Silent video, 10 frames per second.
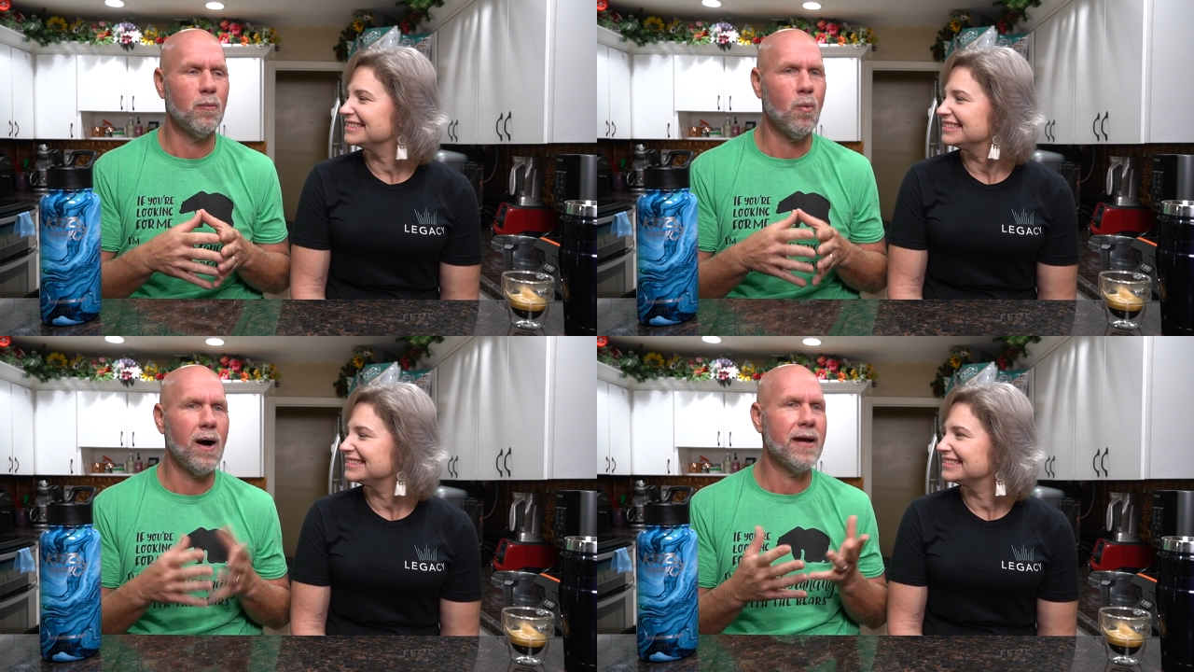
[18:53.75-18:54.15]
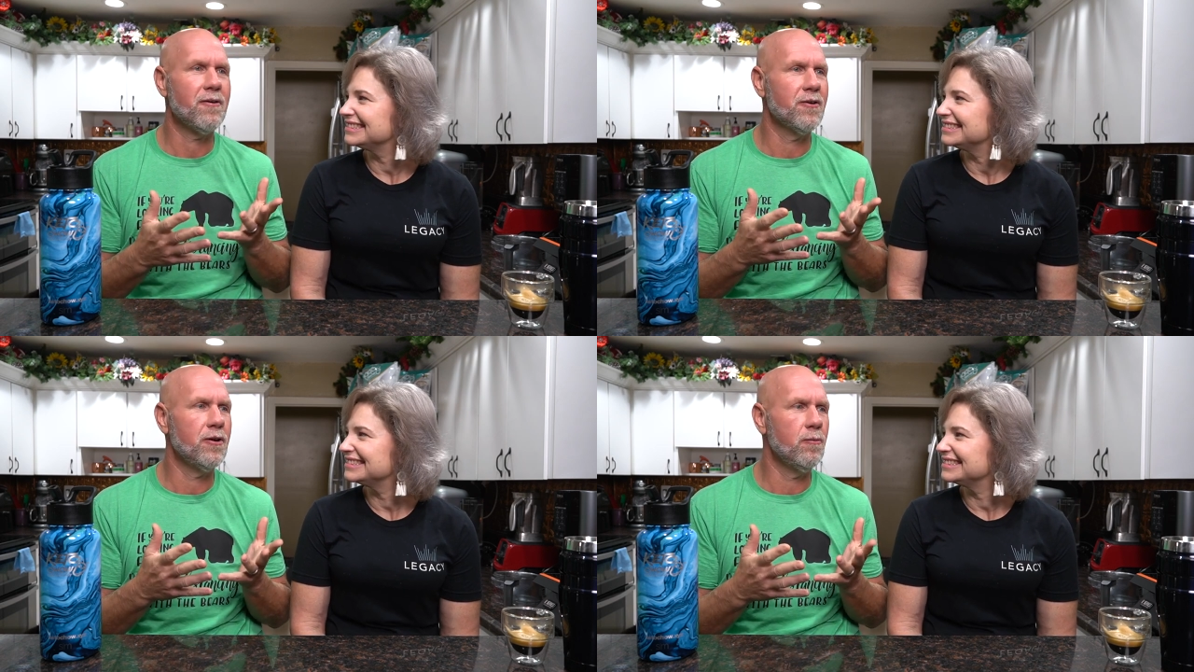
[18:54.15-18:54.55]
Speaker 1: why
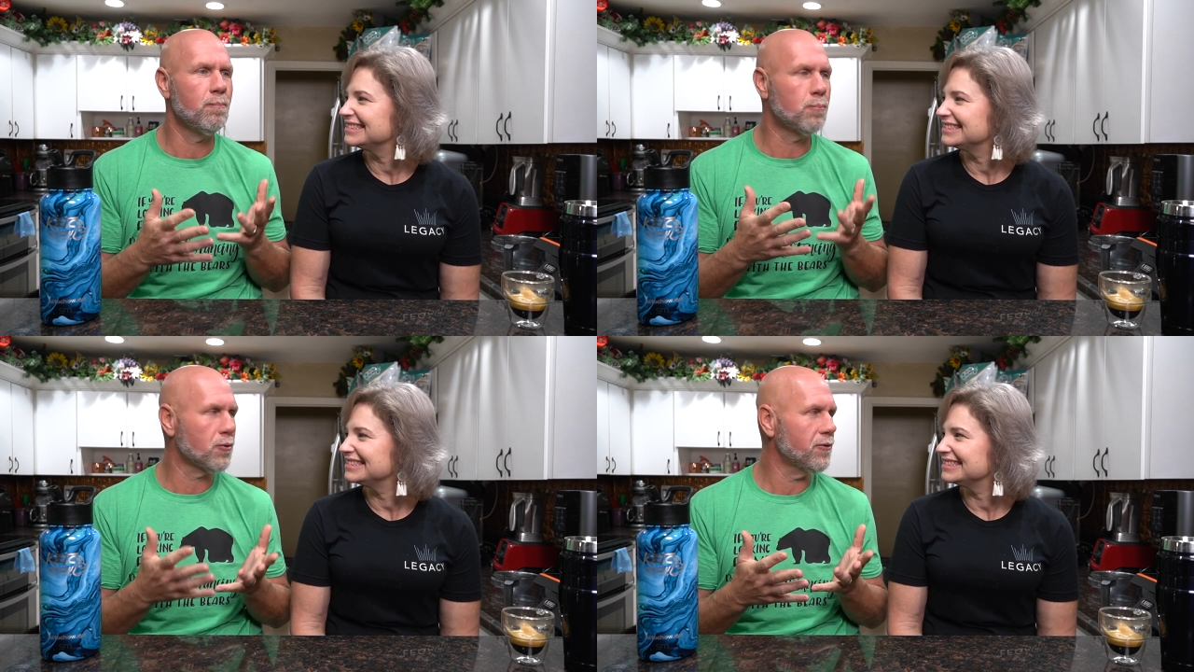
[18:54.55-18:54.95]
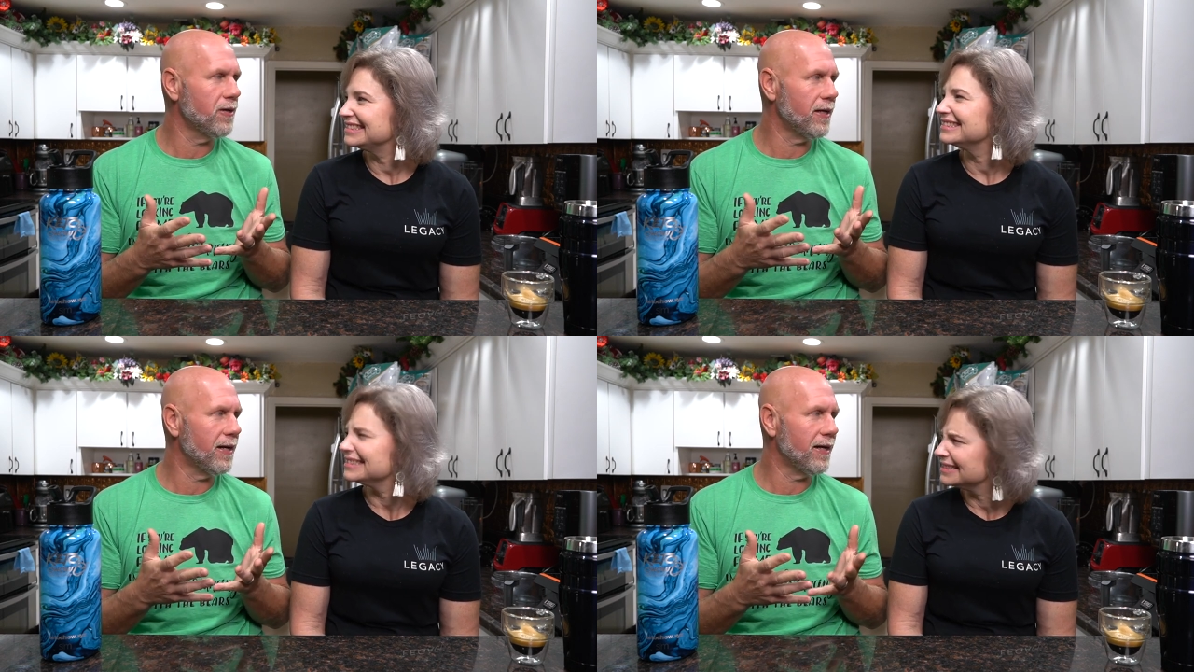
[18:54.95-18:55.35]
are you
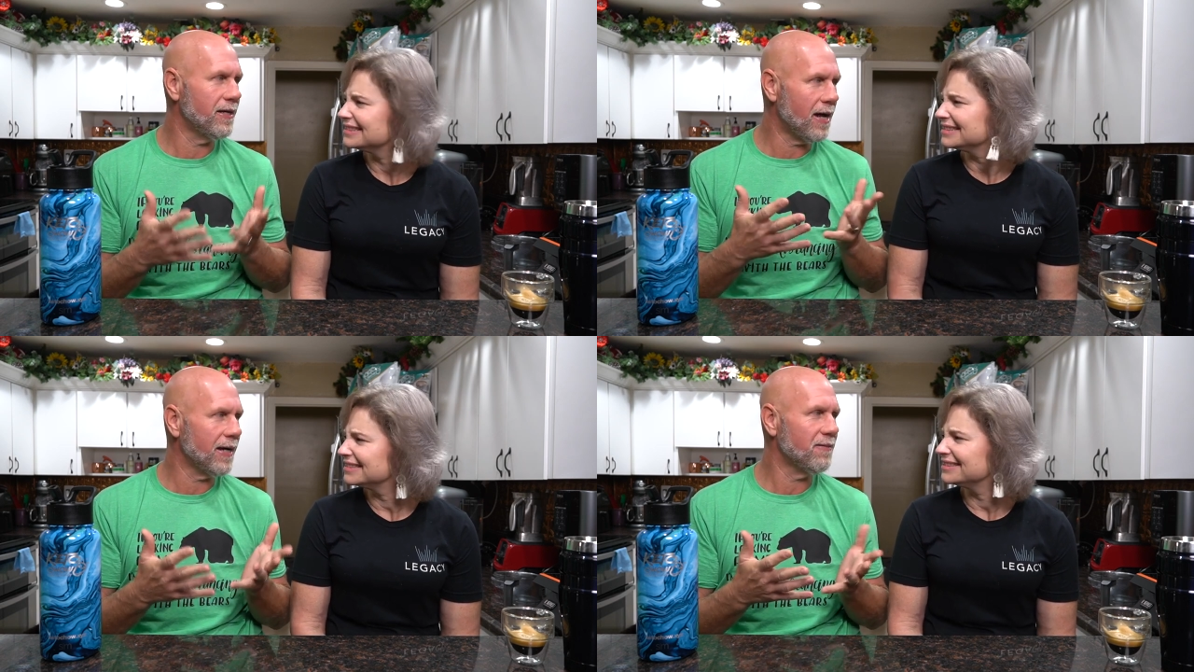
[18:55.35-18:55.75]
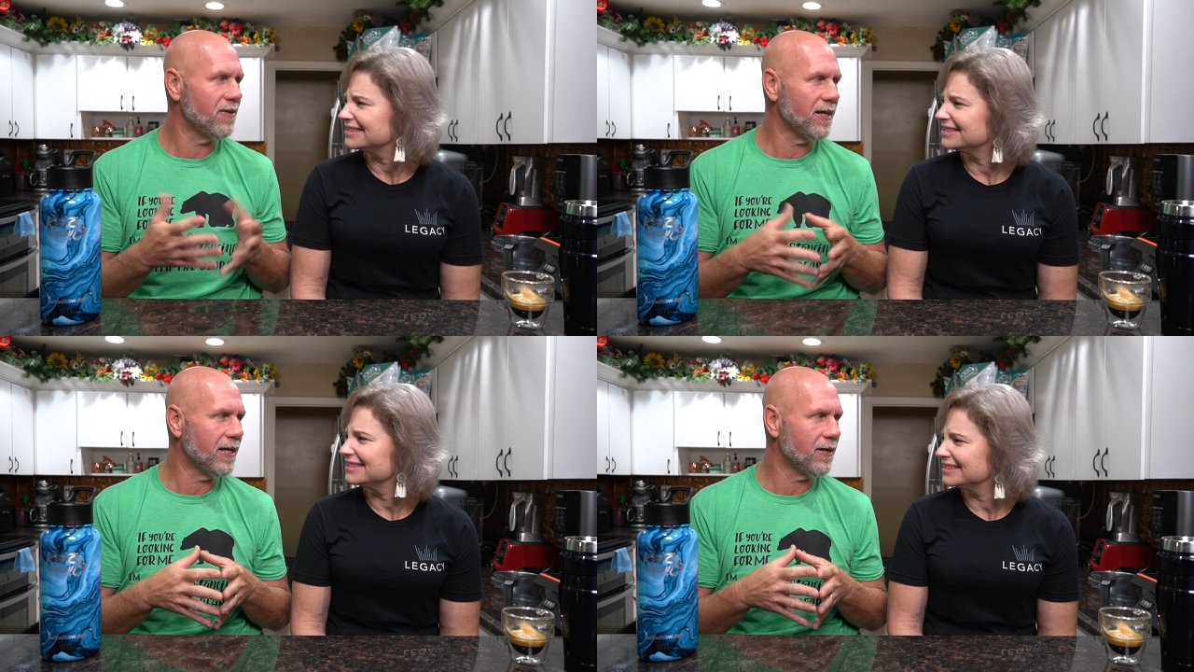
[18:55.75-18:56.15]
broody at not
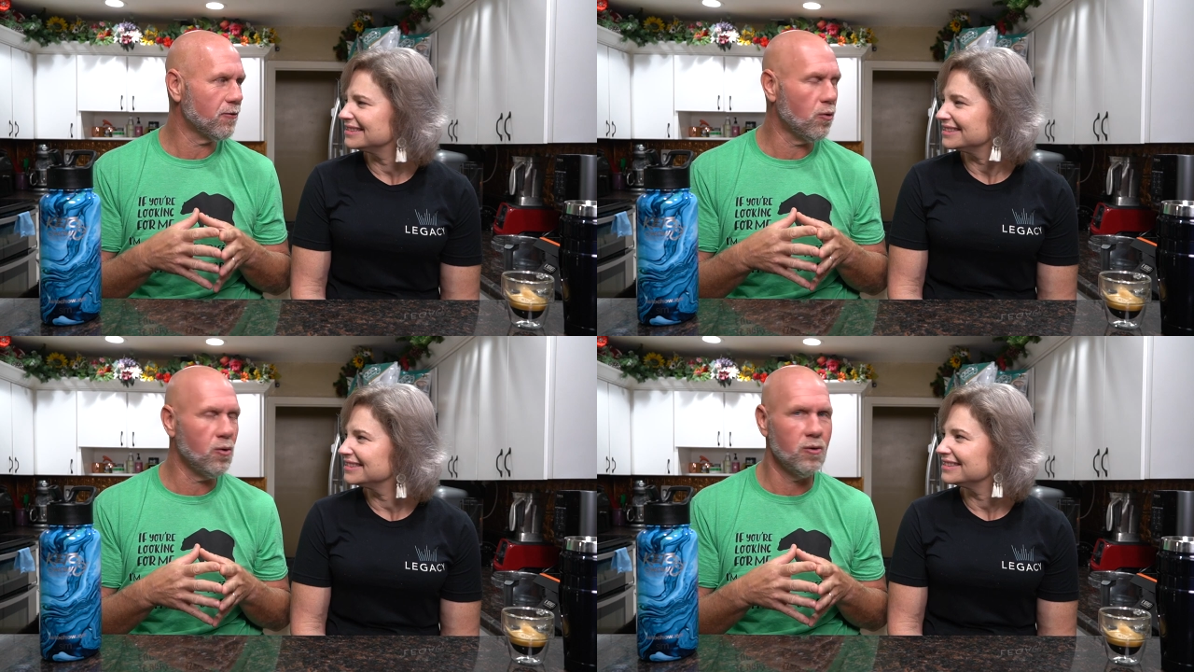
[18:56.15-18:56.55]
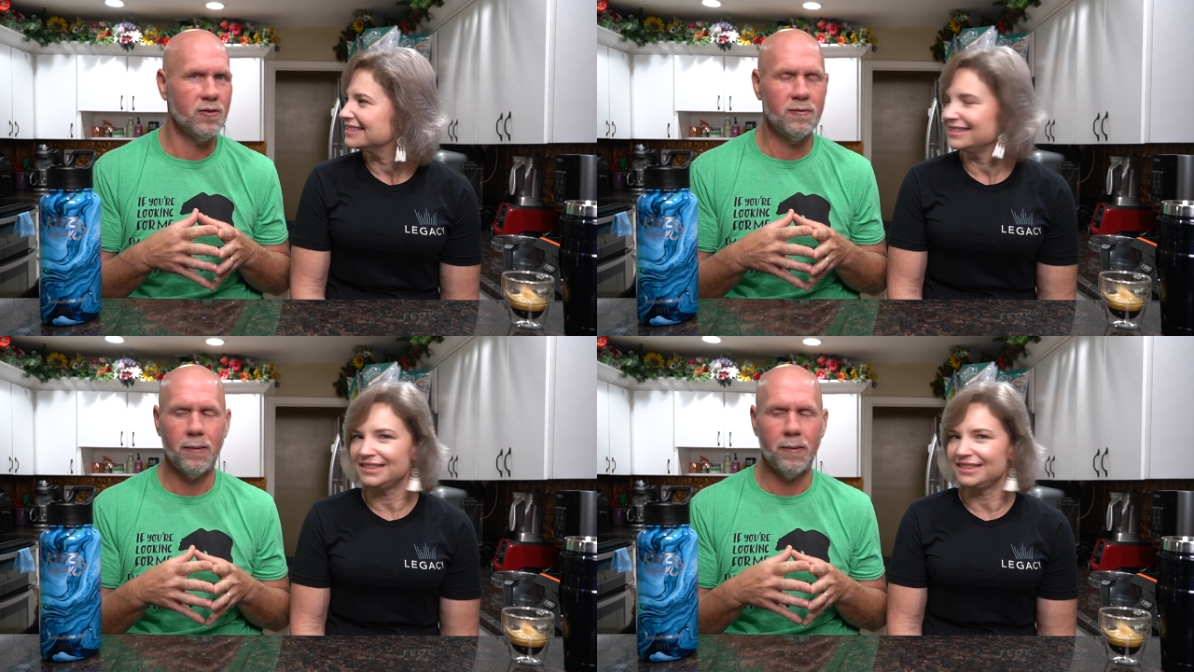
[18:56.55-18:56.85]
even a year old?